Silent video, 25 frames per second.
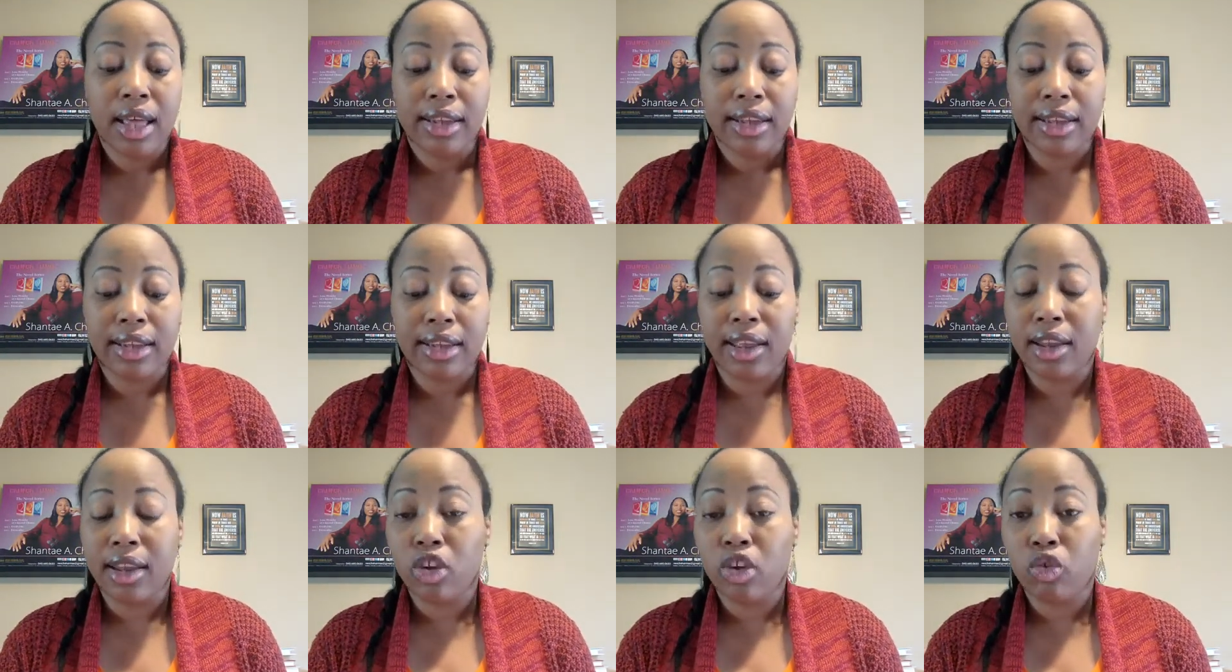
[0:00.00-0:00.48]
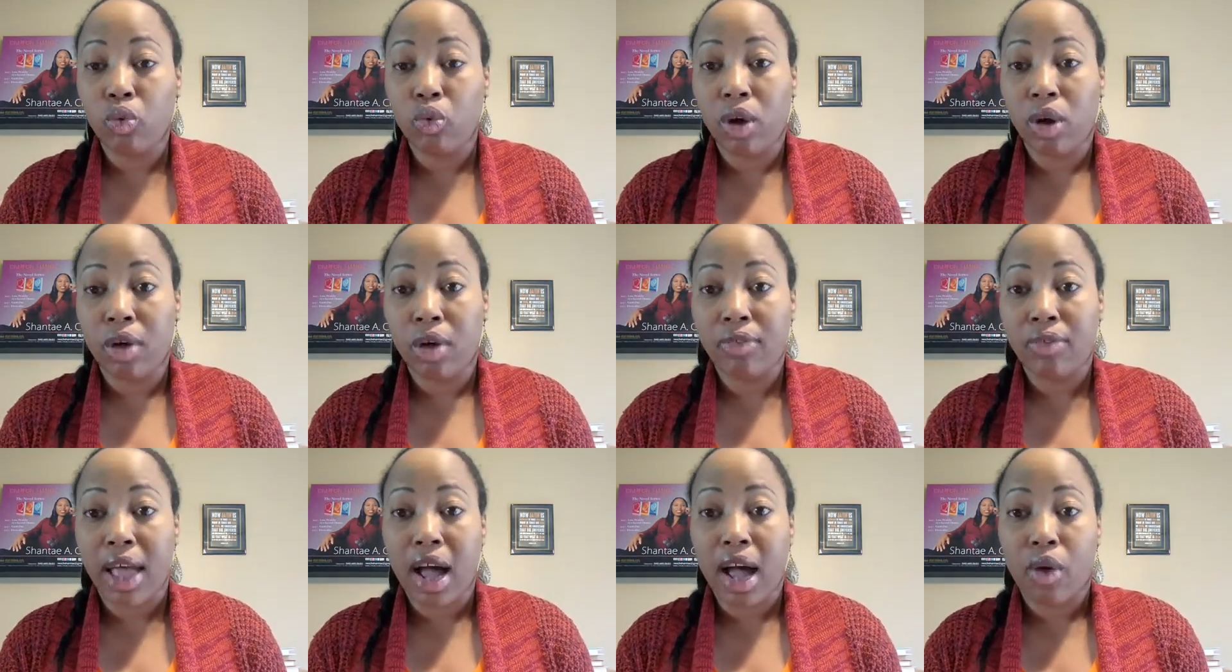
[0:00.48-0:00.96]
10 to
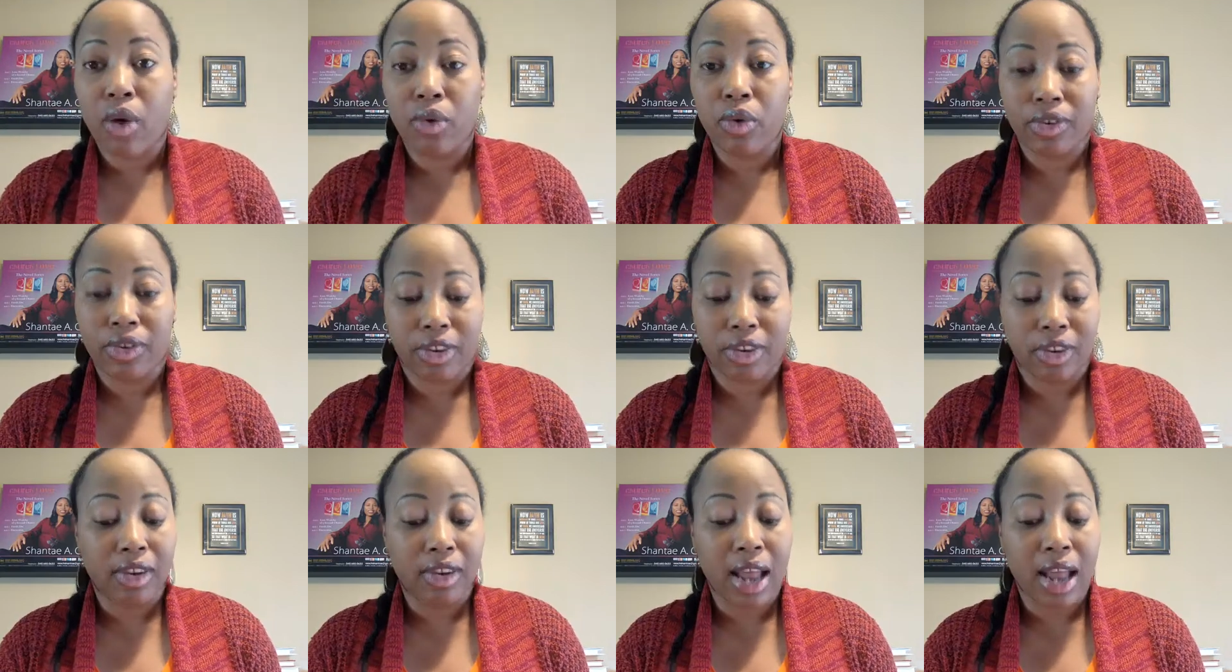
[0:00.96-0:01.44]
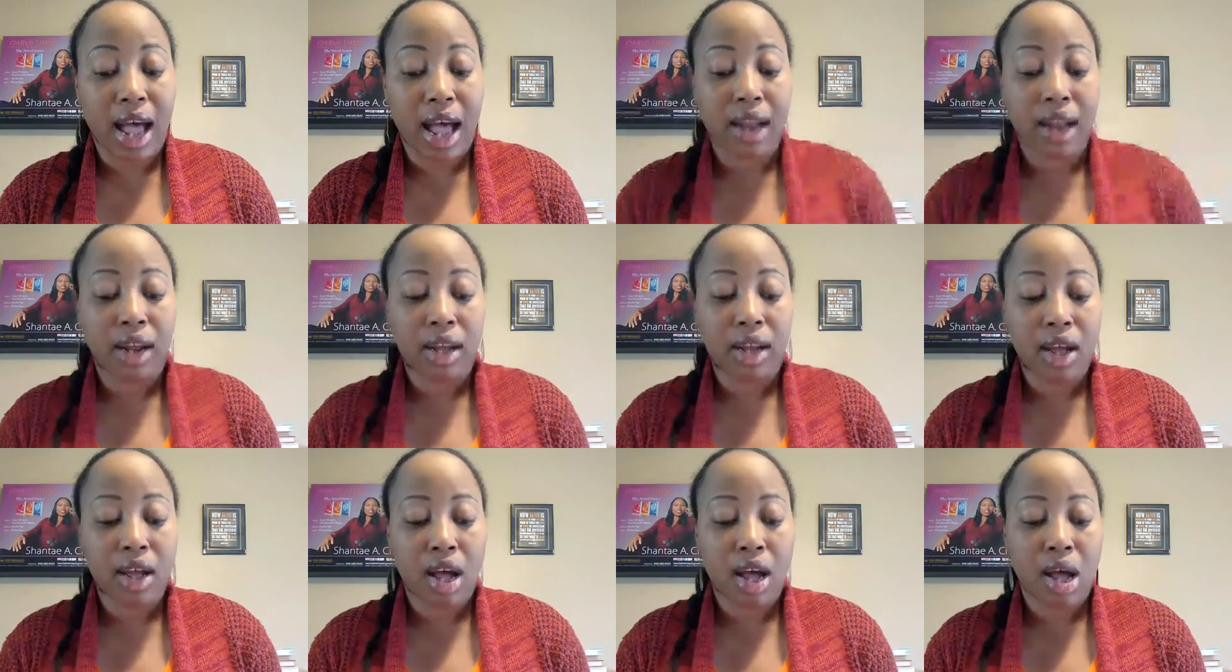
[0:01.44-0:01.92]
12 hours is not
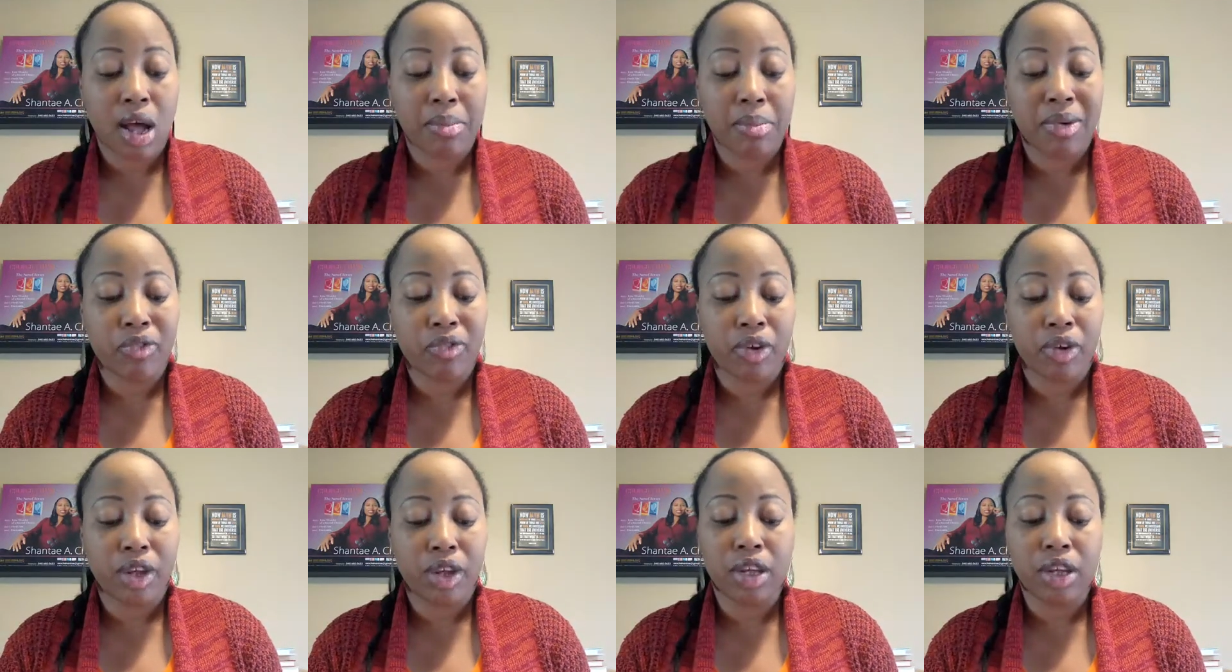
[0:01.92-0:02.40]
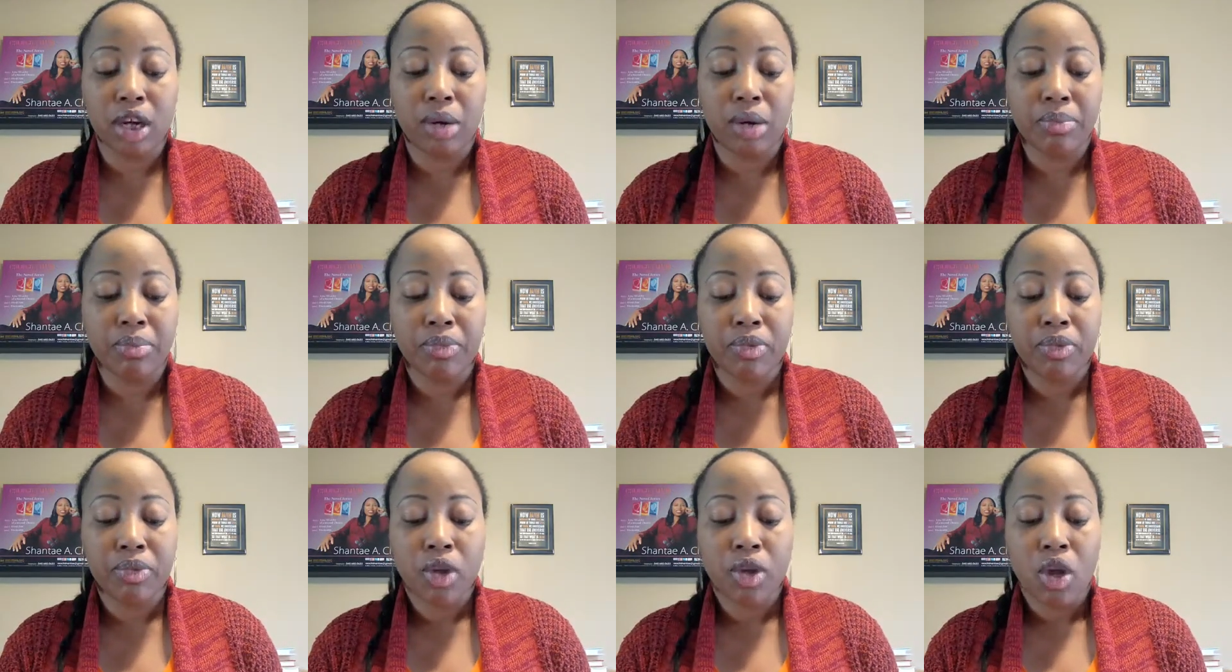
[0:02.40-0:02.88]
uncommon for
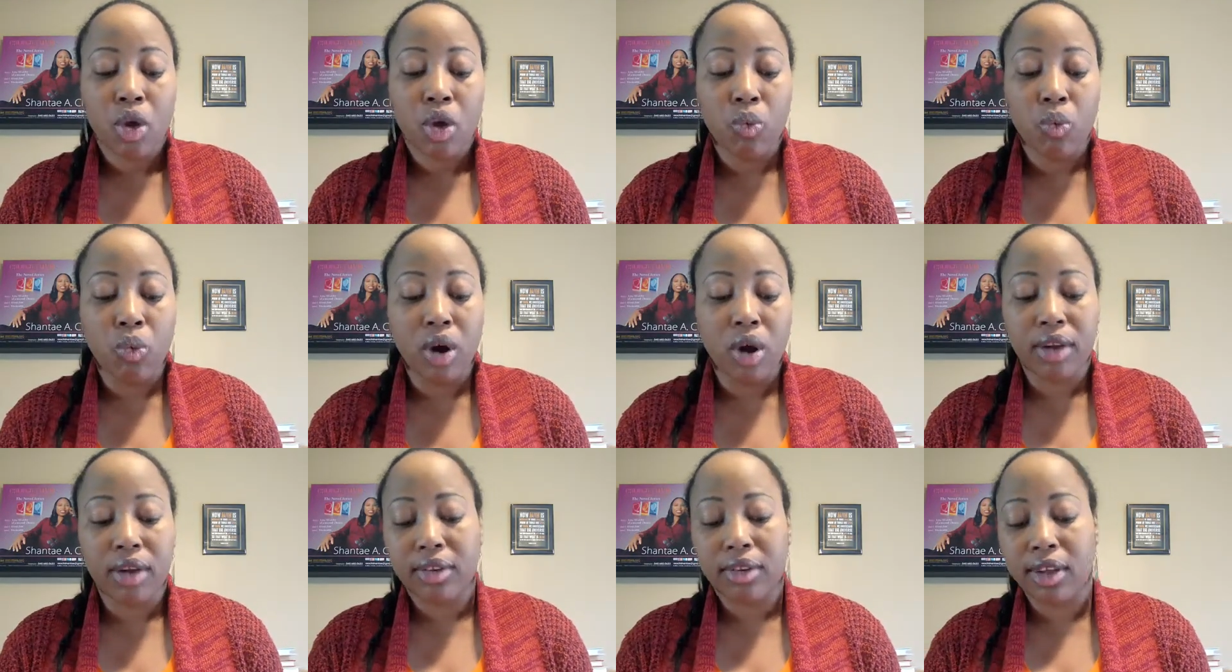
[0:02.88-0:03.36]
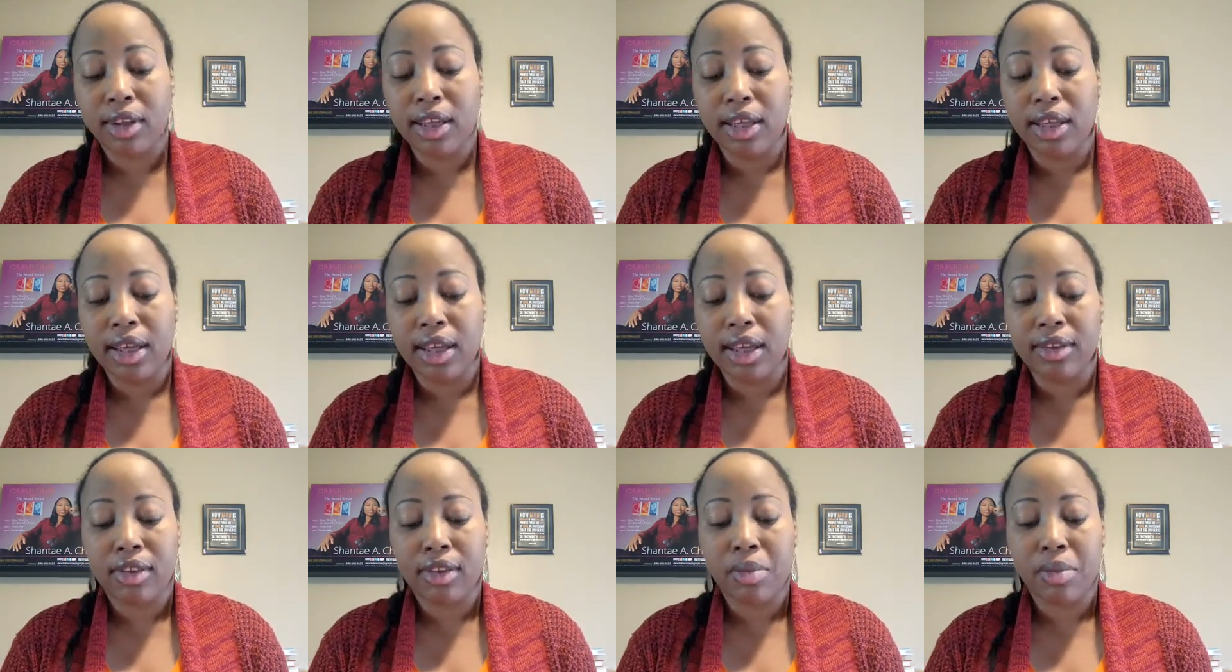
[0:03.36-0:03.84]
him once he
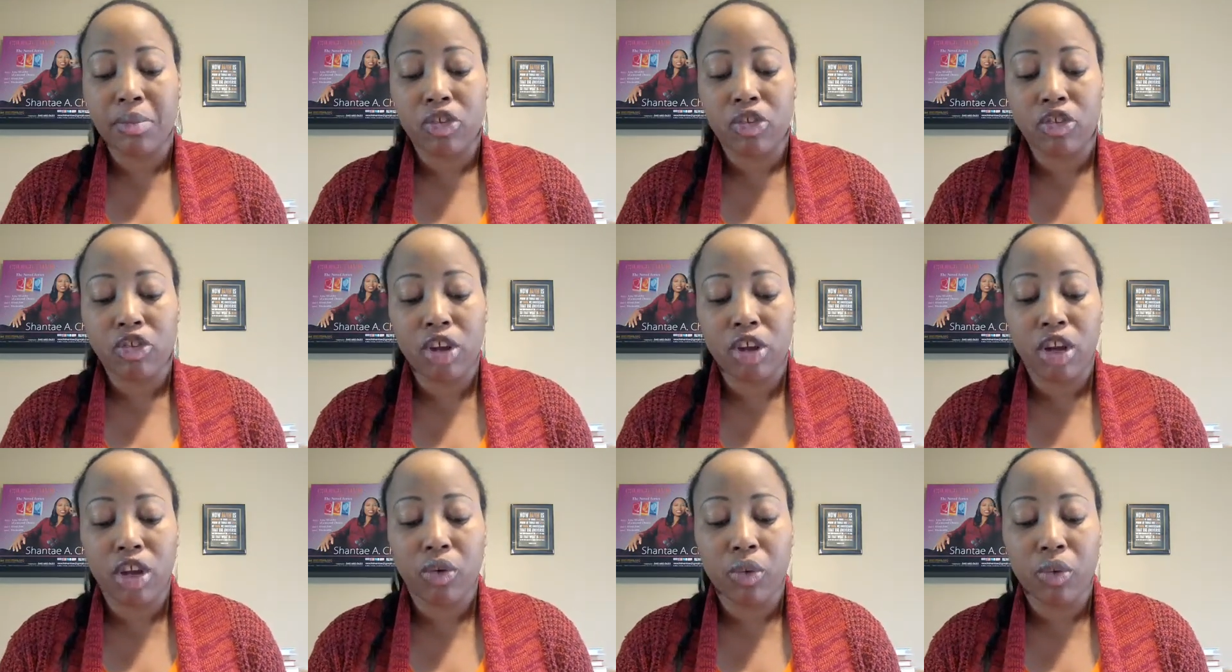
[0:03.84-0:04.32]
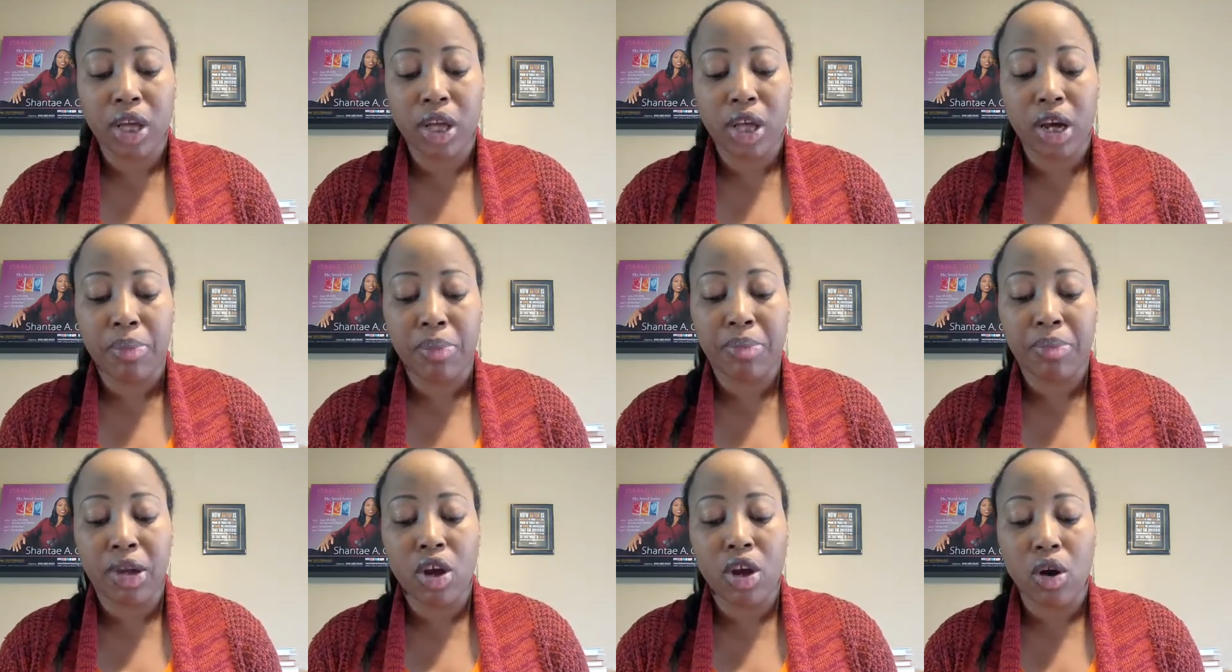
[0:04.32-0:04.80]
gets the machinery
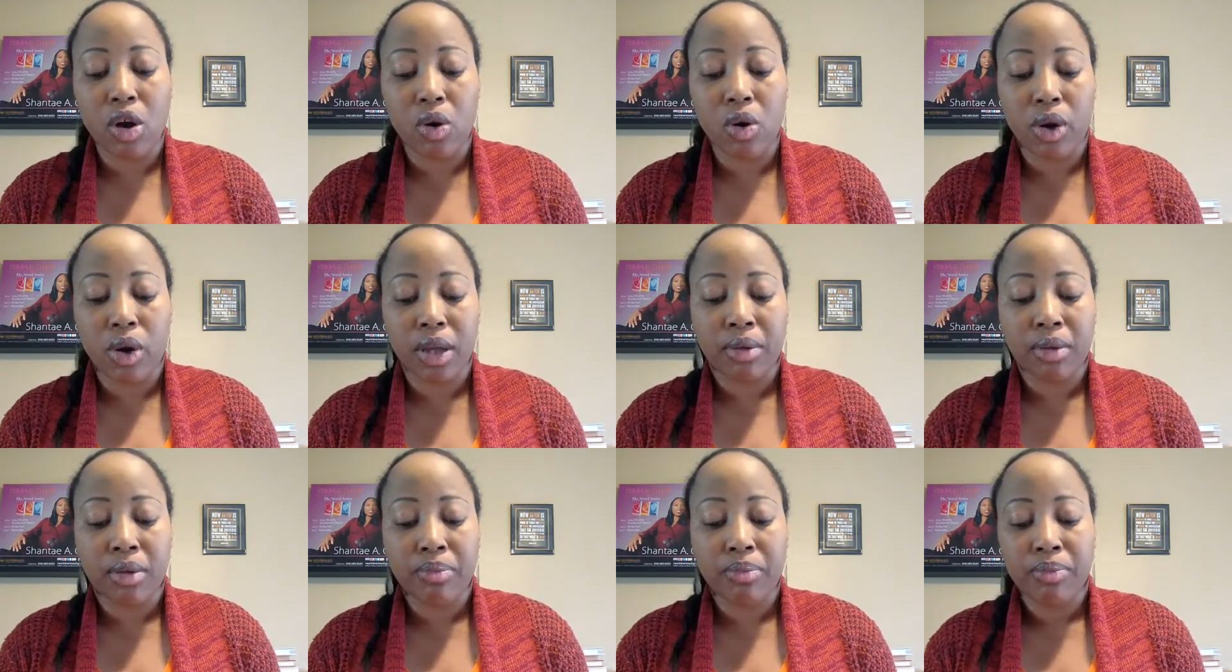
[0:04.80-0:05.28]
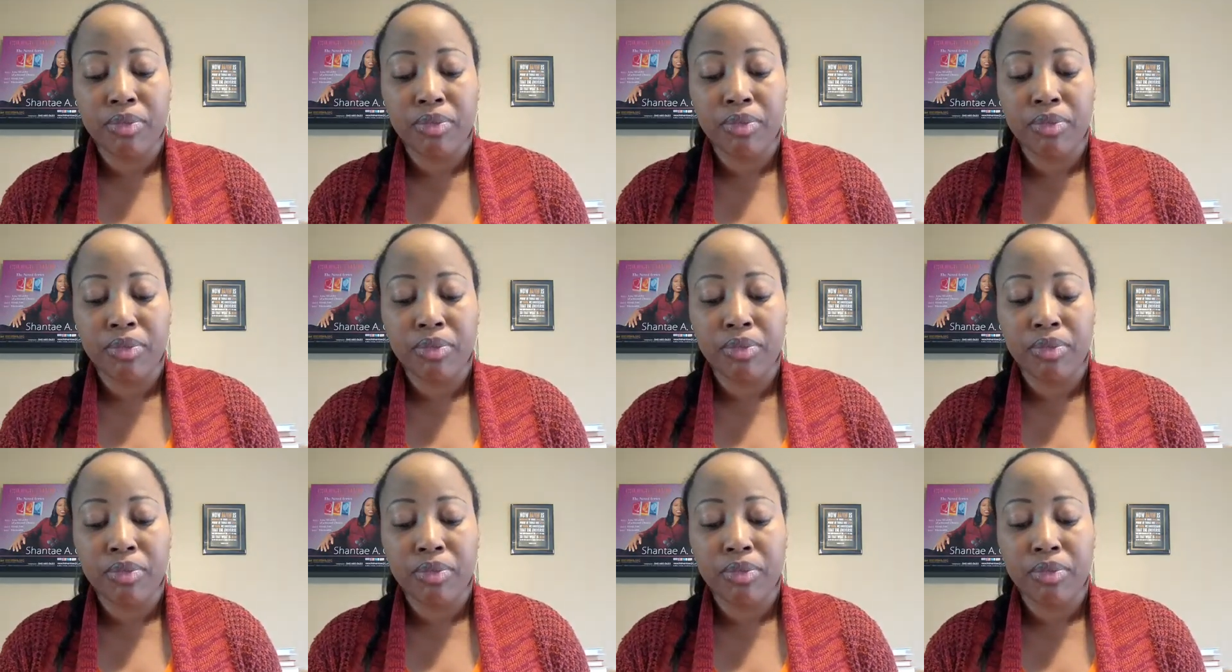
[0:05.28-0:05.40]
up and going.